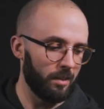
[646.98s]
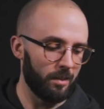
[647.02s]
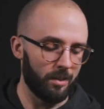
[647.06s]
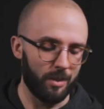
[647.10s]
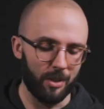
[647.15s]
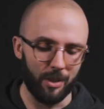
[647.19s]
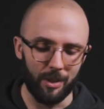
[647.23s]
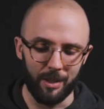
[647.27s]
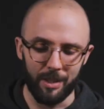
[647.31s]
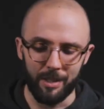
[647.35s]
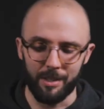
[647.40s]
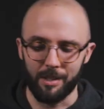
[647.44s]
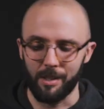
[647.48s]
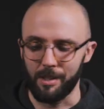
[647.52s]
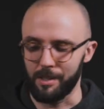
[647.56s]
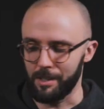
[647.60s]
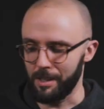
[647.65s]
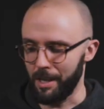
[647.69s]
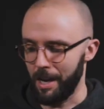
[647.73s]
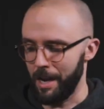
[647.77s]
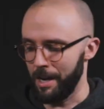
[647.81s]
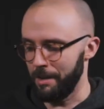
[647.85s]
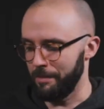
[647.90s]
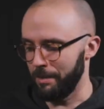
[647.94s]
So this is
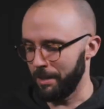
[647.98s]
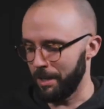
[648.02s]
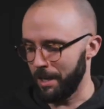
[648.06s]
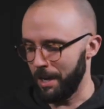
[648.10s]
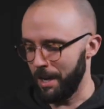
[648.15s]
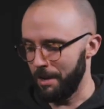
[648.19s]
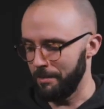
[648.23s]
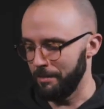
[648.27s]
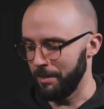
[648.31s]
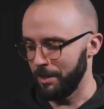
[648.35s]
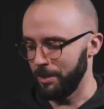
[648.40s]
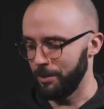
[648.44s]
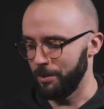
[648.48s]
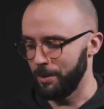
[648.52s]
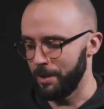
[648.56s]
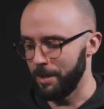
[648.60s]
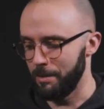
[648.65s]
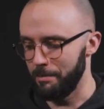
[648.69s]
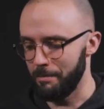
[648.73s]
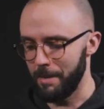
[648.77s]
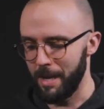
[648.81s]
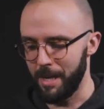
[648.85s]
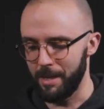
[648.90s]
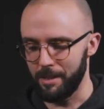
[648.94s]
kind of a
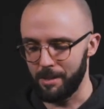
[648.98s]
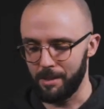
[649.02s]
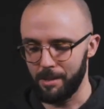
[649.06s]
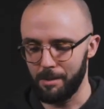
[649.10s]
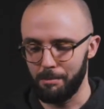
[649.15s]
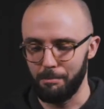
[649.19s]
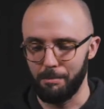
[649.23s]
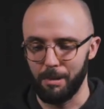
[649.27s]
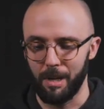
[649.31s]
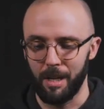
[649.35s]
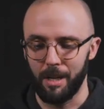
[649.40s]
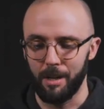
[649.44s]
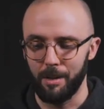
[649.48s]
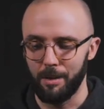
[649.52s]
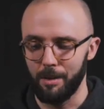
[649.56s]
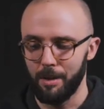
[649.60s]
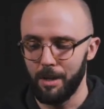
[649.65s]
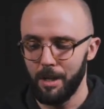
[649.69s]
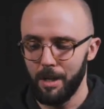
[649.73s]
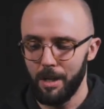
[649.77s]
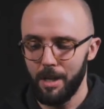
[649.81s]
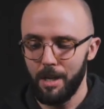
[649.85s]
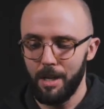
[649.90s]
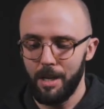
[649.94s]
convoluted mess, but
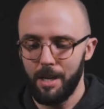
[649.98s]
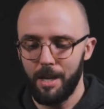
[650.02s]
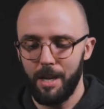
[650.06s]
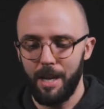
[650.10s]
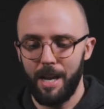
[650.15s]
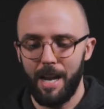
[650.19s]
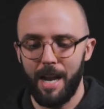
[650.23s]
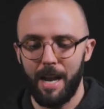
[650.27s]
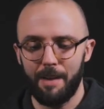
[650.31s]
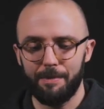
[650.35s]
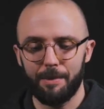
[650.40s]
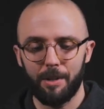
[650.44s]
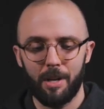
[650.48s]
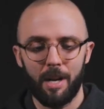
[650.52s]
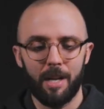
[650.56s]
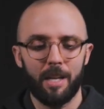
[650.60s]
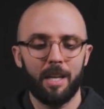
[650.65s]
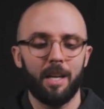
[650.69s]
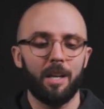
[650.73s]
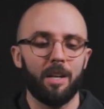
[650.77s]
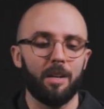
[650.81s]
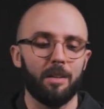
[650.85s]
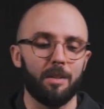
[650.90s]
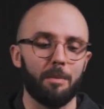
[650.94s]
after I
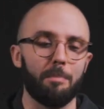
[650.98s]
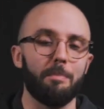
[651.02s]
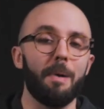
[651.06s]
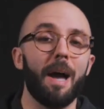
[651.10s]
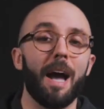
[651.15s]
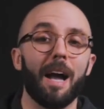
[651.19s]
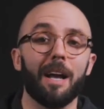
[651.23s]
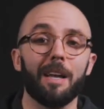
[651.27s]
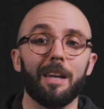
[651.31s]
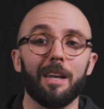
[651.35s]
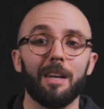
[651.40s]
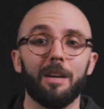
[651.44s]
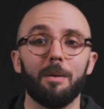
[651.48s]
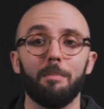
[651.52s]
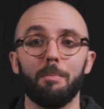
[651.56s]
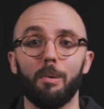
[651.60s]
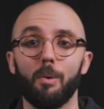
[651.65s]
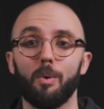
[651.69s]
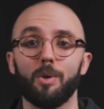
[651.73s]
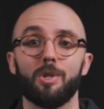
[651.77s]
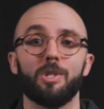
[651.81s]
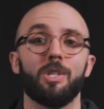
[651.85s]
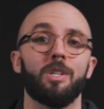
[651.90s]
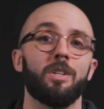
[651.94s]
get the back
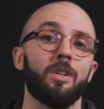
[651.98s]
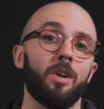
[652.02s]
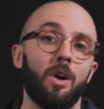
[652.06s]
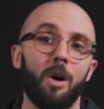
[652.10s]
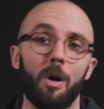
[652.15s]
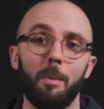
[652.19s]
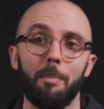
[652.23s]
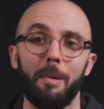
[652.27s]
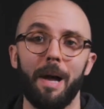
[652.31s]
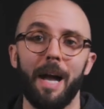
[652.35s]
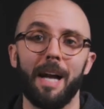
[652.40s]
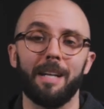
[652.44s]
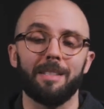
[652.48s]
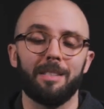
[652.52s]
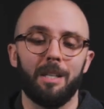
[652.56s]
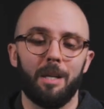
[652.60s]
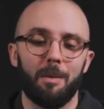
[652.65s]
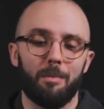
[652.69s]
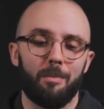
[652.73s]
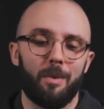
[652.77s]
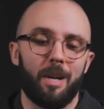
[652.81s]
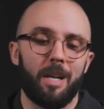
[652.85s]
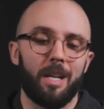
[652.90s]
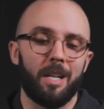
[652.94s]
portion all packed
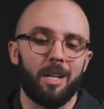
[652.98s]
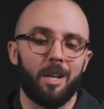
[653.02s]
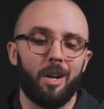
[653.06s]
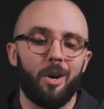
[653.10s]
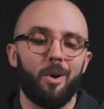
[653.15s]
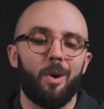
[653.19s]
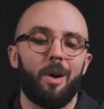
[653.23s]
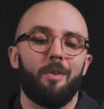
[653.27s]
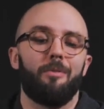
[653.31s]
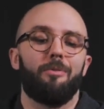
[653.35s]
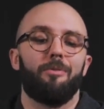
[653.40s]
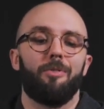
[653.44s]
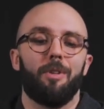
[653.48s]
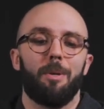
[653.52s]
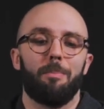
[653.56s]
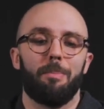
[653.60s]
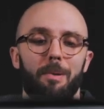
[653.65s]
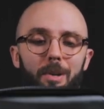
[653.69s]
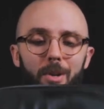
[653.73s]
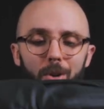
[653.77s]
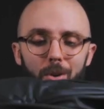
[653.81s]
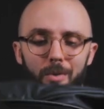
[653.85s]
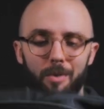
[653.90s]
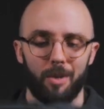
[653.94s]
up, ready to go, I'll flip
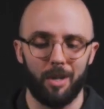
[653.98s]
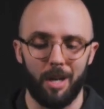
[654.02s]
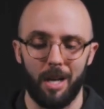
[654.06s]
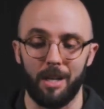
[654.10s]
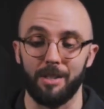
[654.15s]
it over.